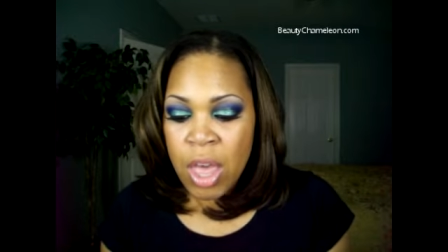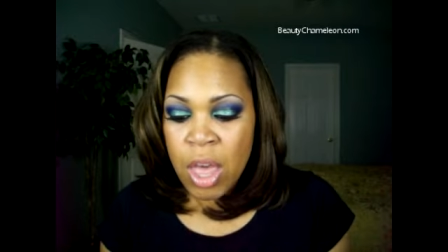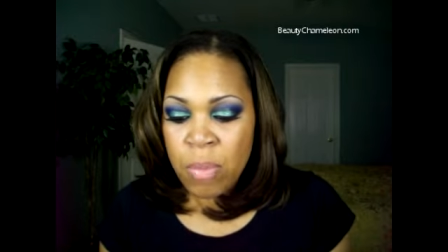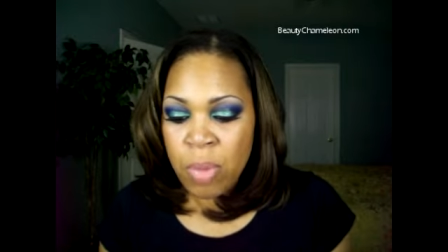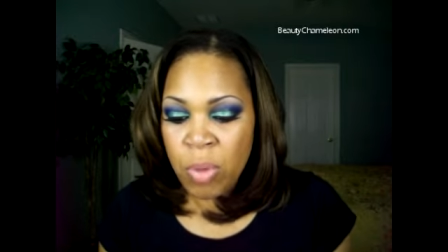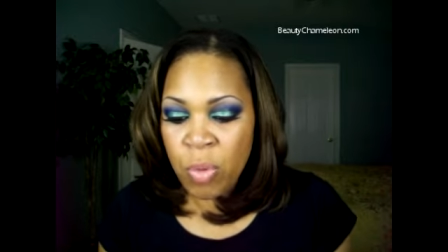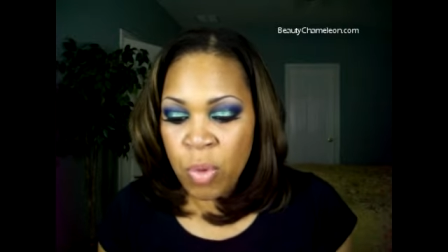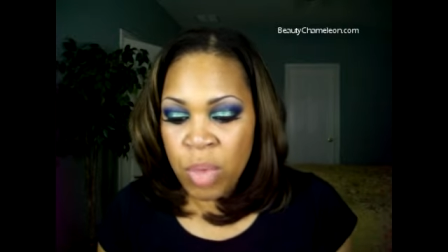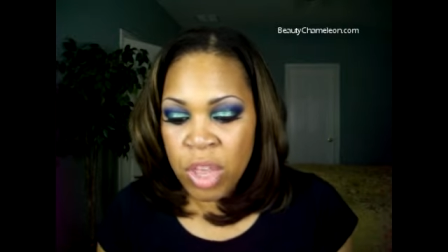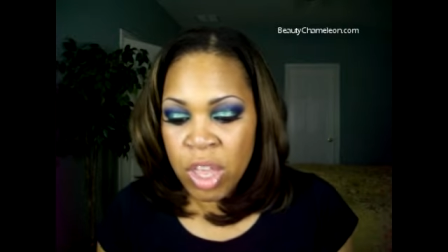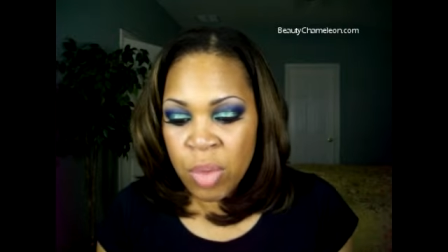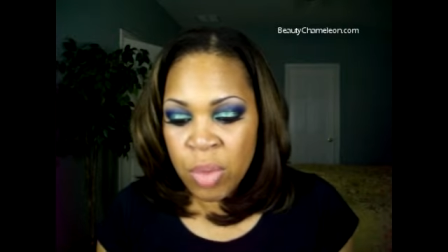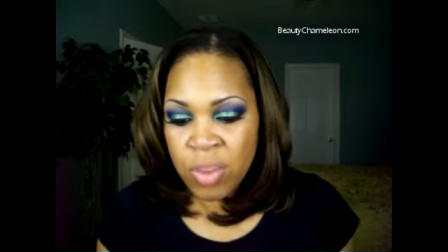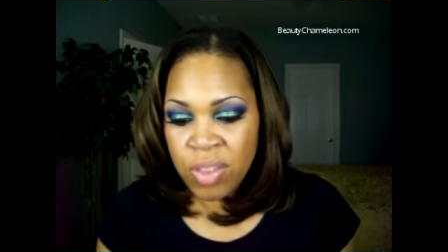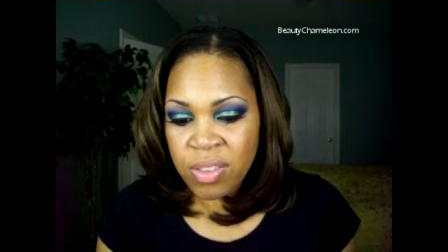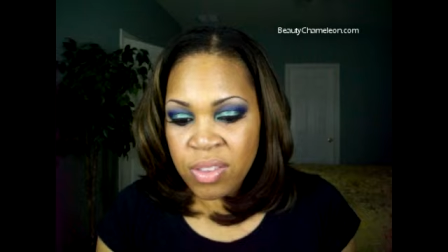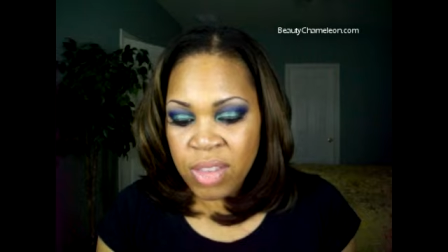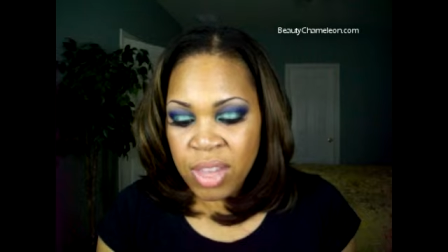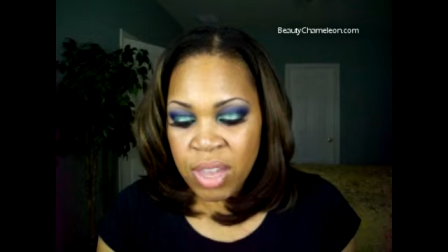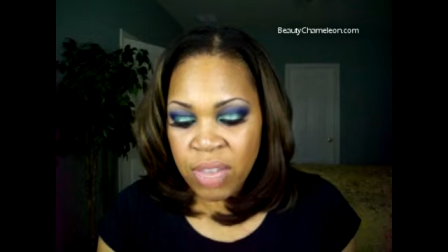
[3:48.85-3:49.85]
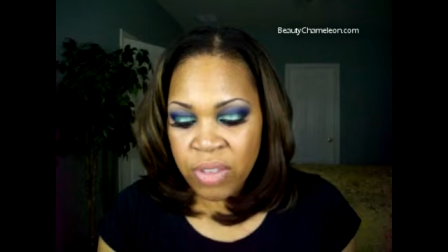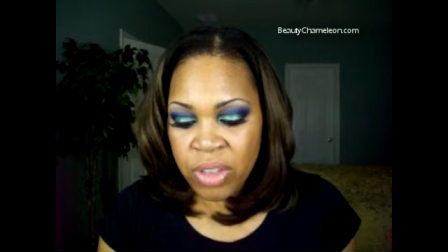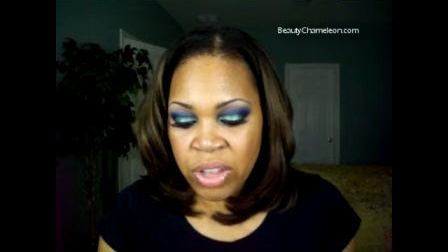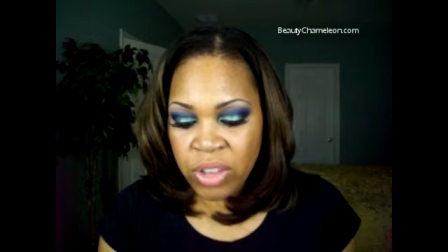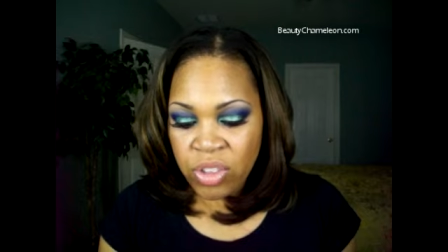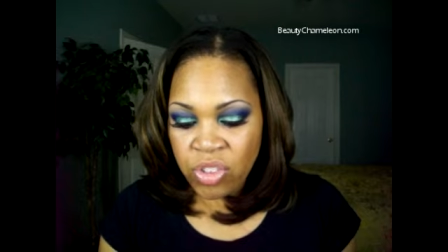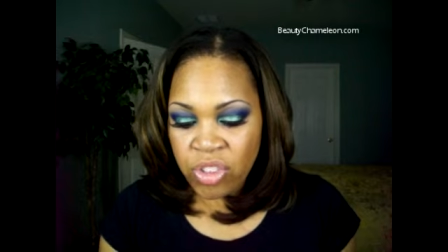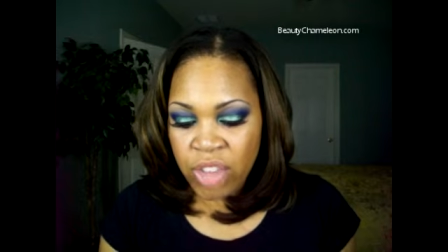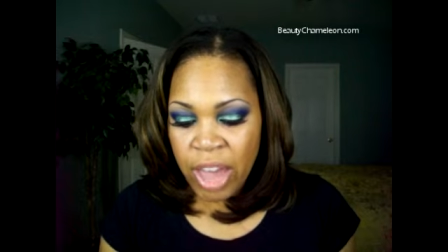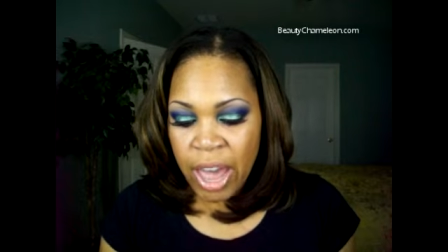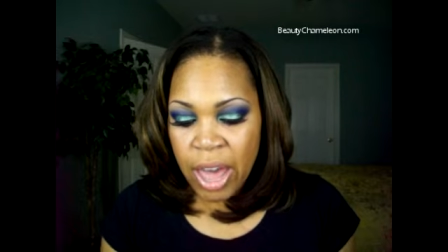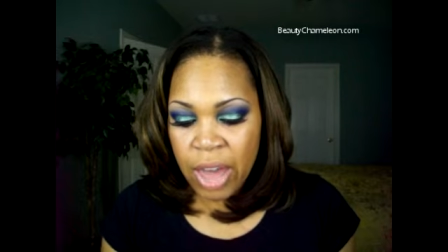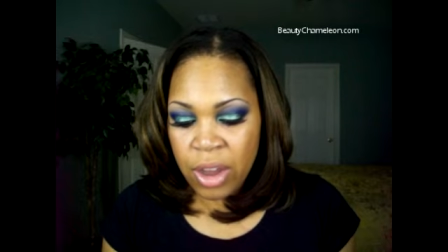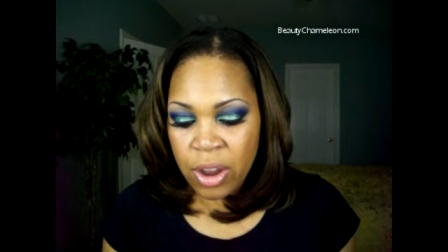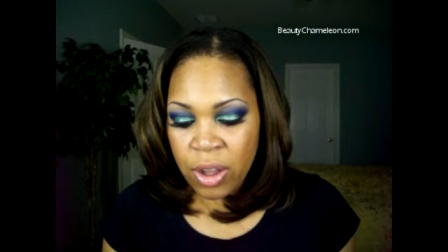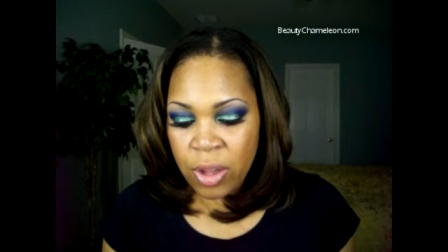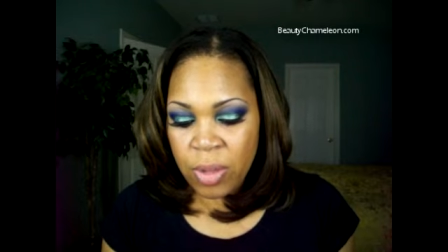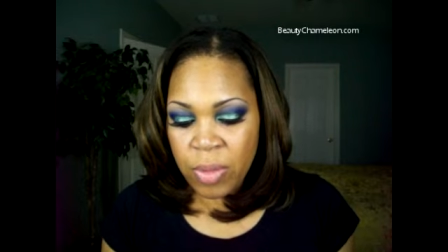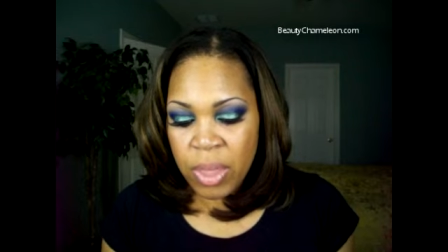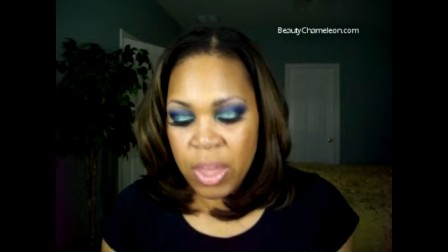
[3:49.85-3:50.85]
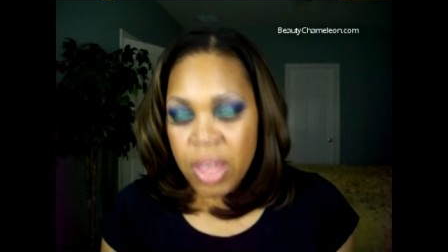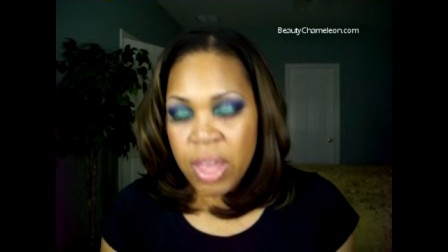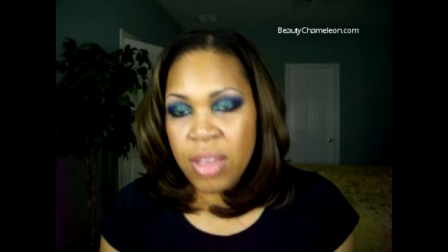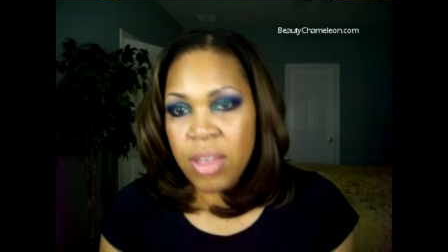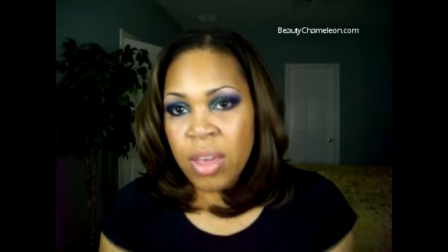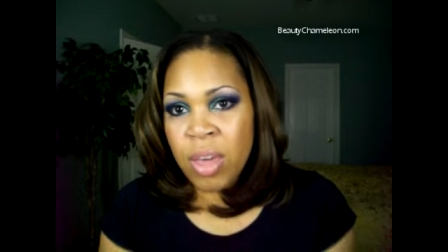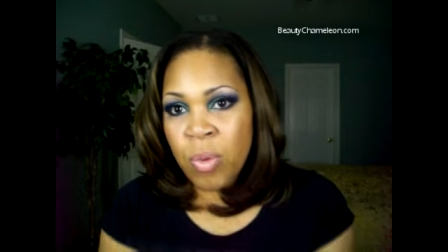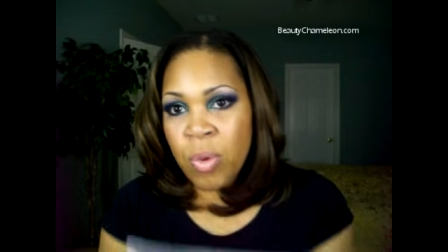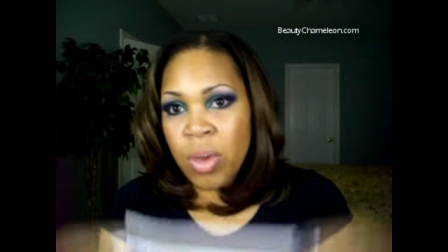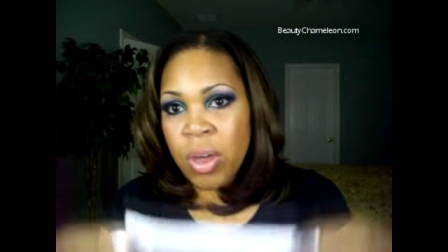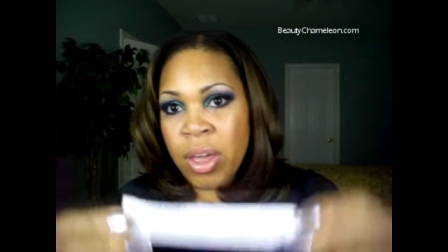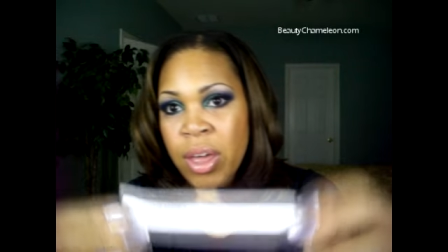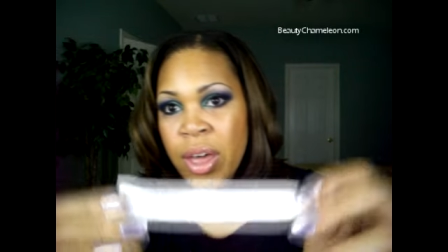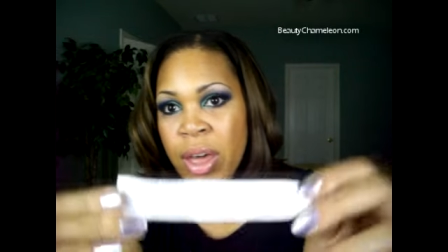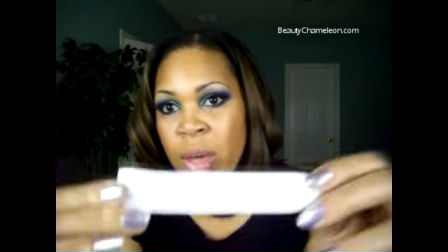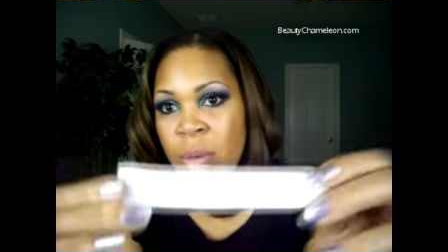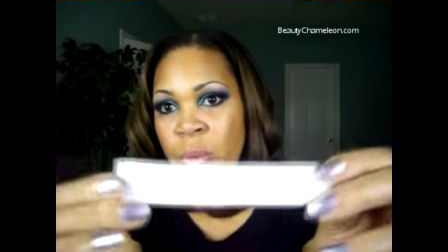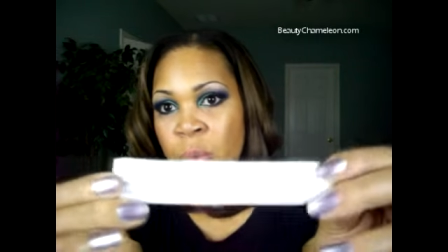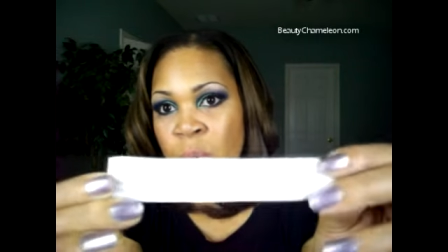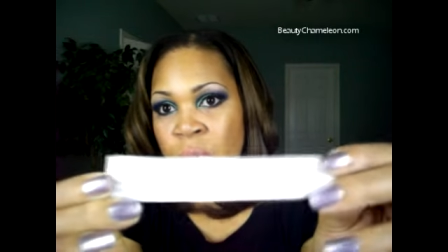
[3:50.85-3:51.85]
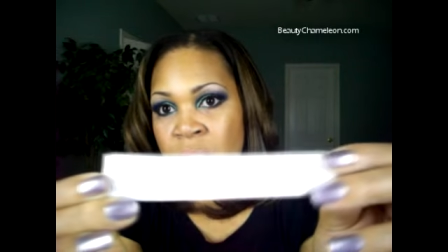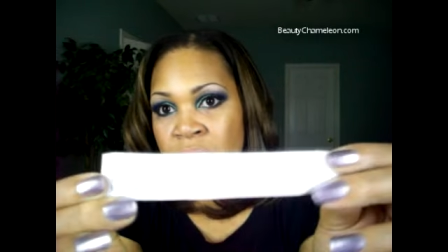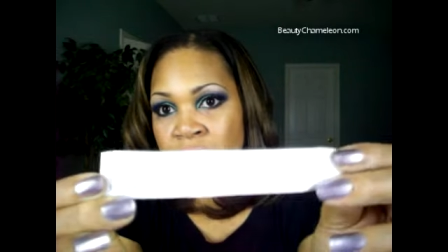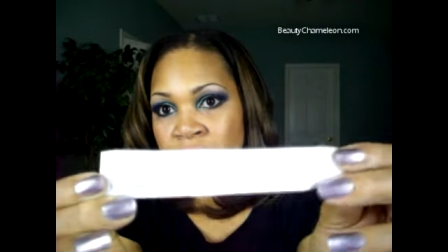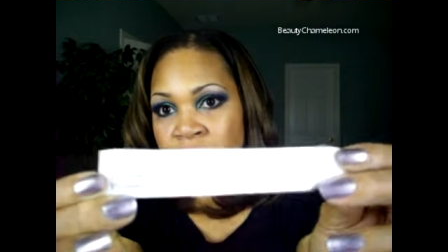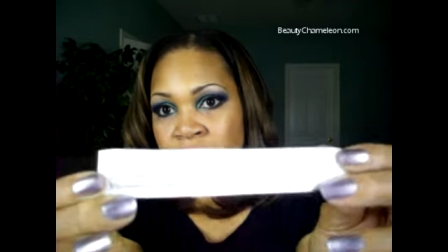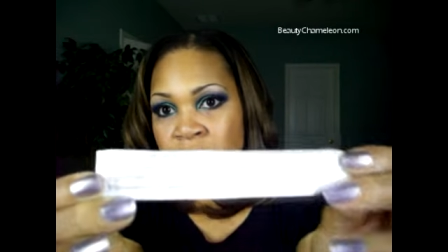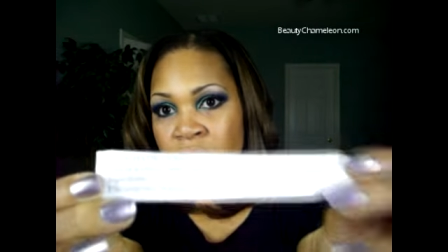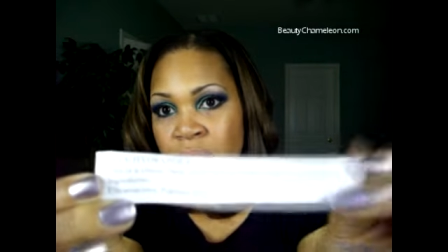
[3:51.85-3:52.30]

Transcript: But when you receive each shadow, it will come with